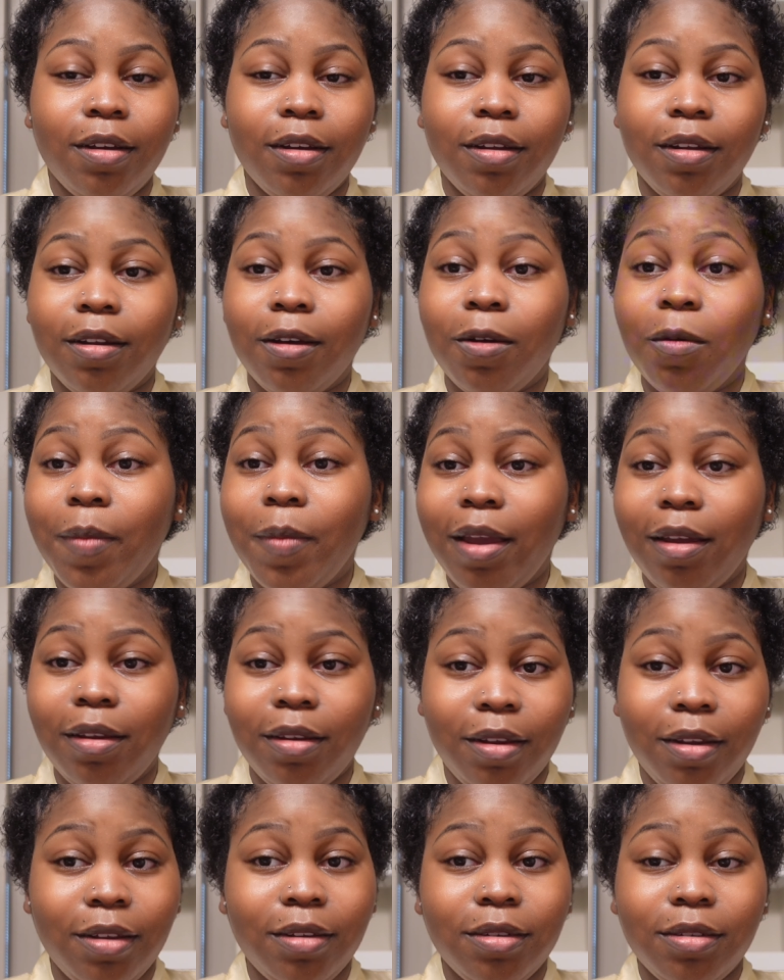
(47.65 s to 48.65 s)
low
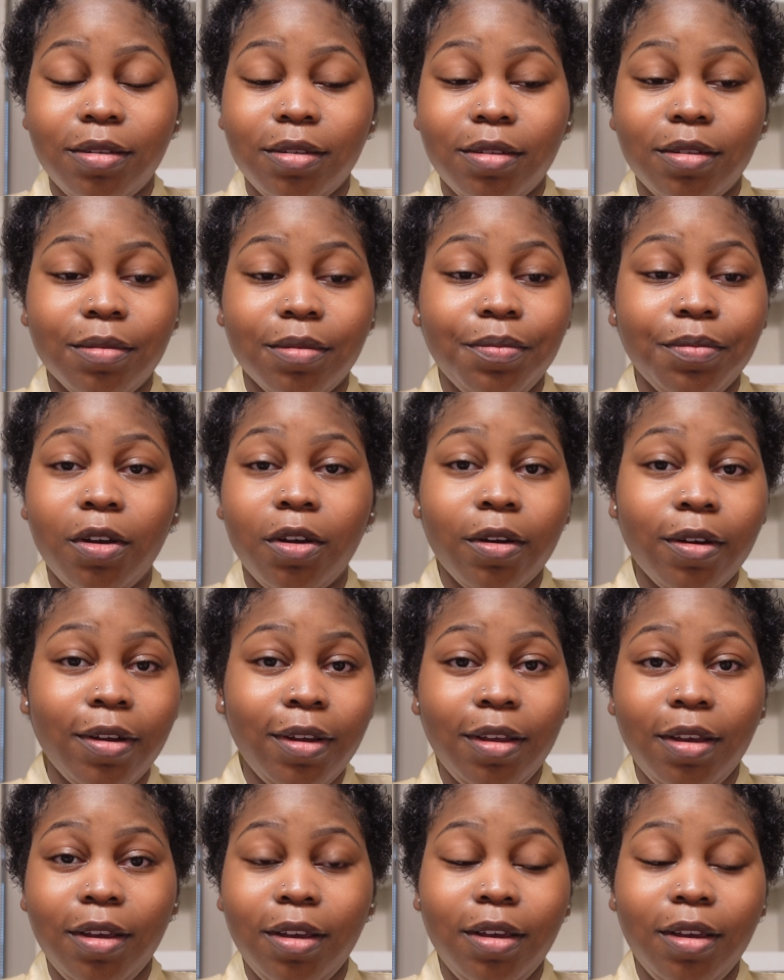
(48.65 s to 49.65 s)
maintenance
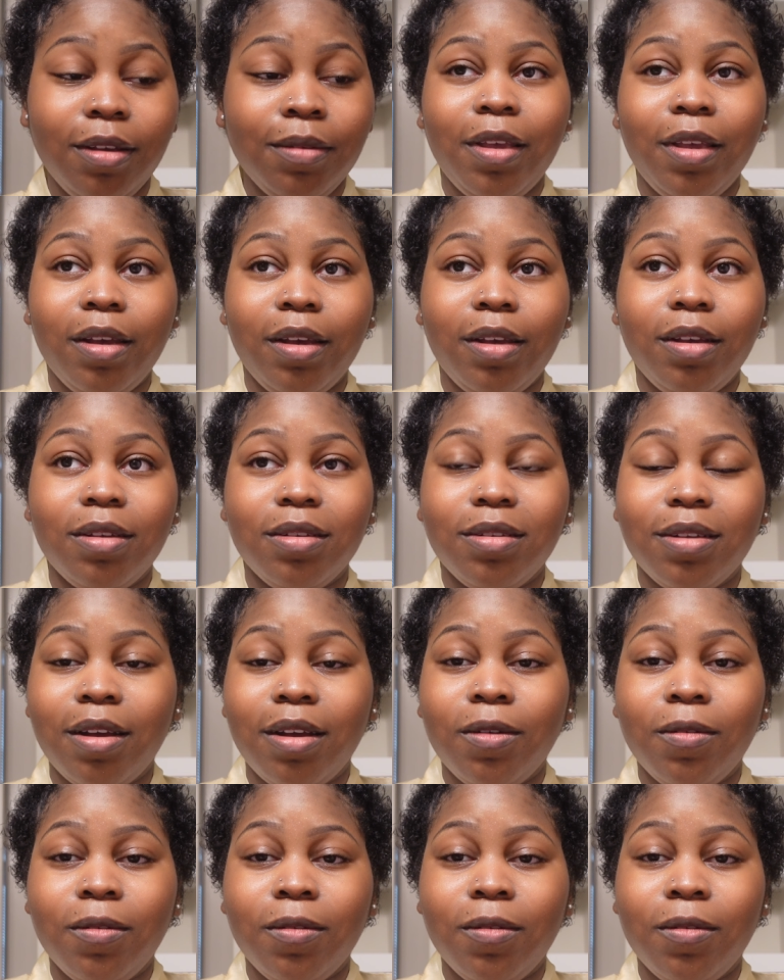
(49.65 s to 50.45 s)
girly because I